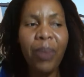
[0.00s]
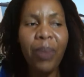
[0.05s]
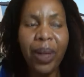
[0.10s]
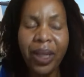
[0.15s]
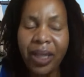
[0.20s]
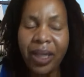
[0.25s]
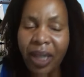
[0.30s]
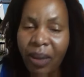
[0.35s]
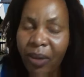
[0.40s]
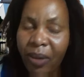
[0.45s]

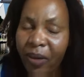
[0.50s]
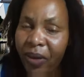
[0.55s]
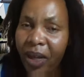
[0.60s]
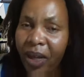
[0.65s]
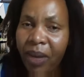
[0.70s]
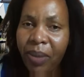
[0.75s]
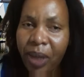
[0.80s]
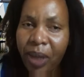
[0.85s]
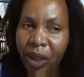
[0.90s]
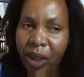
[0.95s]
but some of
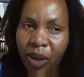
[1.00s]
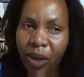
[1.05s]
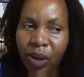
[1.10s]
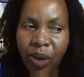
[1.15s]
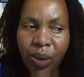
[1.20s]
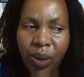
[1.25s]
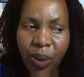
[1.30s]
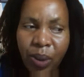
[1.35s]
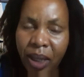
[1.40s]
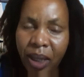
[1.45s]
them is to
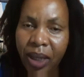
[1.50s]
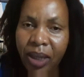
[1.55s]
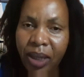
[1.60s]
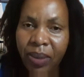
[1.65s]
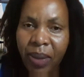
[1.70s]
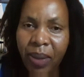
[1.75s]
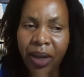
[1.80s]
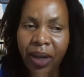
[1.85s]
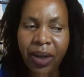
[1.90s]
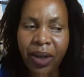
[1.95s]
do with
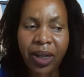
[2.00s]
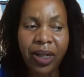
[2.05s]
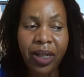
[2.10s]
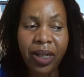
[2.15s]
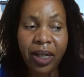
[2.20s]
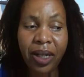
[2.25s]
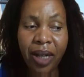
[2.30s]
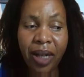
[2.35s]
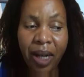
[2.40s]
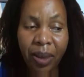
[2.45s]
this
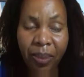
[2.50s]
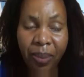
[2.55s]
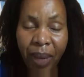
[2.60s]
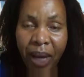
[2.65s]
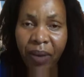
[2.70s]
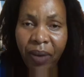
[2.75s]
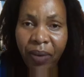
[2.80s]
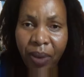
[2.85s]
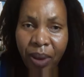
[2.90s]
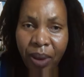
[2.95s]
migration and
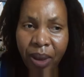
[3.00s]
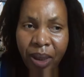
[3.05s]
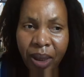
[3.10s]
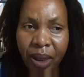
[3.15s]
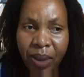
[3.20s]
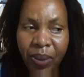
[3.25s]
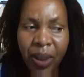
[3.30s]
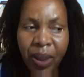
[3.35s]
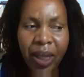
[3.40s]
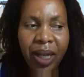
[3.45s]
black voters
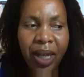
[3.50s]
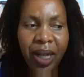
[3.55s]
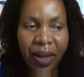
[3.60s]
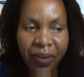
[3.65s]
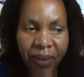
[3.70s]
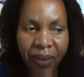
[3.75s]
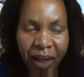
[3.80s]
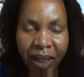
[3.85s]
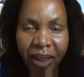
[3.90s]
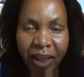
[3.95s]
as well. It
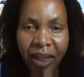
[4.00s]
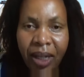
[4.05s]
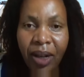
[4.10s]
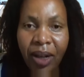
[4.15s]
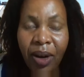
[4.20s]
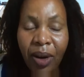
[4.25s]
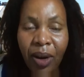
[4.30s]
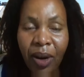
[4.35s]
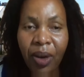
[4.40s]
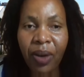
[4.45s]

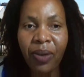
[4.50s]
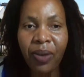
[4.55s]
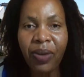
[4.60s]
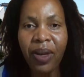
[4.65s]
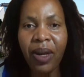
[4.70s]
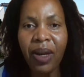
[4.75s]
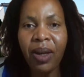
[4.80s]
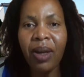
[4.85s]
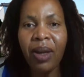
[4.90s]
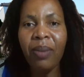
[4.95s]
affected a lot of
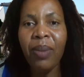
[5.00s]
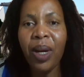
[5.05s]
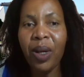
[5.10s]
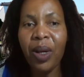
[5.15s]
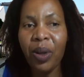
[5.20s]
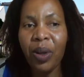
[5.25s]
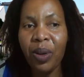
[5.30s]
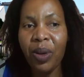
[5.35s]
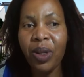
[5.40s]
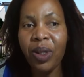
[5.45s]
the
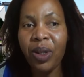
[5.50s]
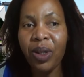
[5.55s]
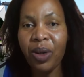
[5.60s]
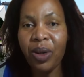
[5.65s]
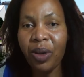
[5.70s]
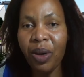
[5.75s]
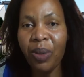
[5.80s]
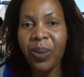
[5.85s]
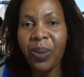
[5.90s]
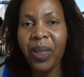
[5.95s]
minority
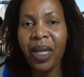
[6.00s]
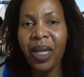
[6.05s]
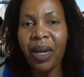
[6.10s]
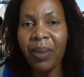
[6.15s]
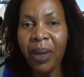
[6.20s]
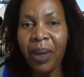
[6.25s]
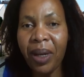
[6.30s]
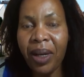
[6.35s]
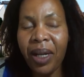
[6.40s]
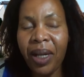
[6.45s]
groups in
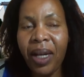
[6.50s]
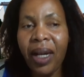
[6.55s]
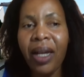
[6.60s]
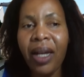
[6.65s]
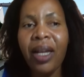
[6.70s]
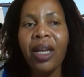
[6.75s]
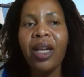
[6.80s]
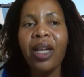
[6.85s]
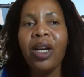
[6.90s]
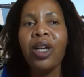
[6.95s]
America.
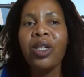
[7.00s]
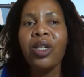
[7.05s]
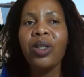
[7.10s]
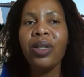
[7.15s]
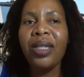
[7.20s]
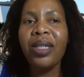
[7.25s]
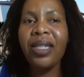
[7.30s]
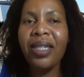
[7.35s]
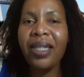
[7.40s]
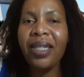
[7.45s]

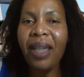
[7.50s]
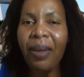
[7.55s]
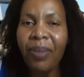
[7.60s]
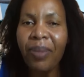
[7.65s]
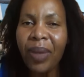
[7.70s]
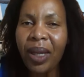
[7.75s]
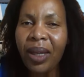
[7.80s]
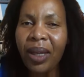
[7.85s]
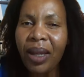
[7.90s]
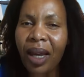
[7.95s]
So it's
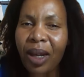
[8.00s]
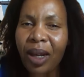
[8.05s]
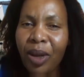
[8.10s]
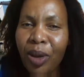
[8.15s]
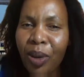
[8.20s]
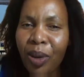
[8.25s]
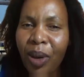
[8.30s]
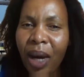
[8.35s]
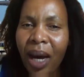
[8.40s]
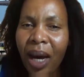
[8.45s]
something that
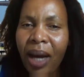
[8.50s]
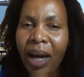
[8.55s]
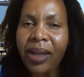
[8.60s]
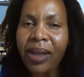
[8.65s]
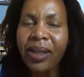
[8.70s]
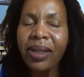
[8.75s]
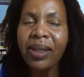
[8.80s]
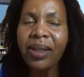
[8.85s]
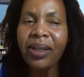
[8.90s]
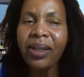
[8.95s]
you
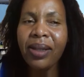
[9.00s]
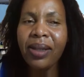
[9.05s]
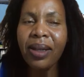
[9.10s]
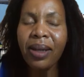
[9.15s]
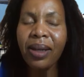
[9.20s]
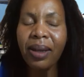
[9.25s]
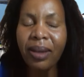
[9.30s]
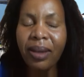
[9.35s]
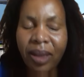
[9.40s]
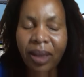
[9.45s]
guys,
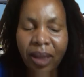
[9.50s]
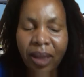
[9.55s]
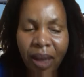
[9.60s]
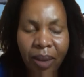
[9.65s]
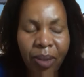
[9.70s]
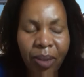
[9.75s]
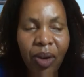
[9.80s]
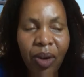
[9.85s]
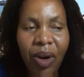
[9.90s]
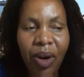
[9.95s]
the
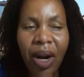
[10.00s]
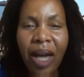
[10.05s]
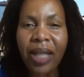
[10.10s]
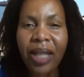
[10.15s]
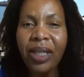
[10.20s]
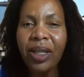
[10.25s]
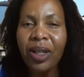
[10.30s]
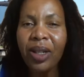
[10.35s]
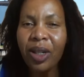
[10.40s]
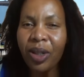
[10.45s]

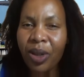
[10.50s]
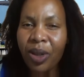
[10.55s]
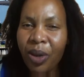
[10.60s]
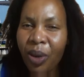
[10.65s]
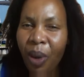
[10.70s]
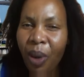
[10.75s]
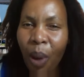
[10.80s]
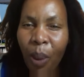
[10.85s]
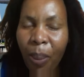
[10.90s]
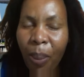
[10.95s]
Democrats, you need to
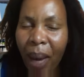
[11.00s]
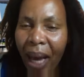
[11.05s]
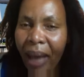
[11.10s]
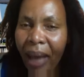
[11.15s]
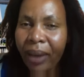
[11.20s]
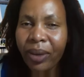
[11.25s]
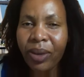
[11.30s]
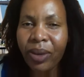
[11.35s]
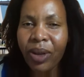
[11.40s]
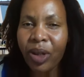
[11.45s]
go
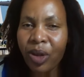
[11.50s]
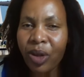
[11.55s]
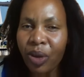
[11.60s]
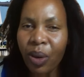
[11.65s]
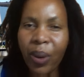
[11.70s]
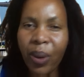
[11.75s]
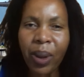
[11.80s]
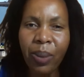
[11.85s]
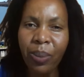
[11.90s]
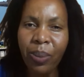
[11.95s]
back to the
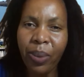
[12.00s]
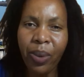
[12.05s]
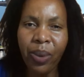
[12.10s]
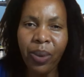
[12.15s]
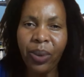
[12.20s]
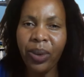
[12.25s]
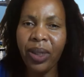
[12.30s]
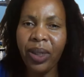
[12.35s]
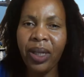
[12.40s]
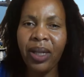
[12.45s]
drawing
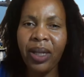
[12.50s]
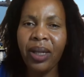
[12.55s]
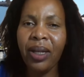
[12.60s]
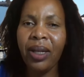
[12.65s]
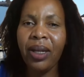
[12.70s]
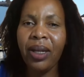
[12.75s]
board.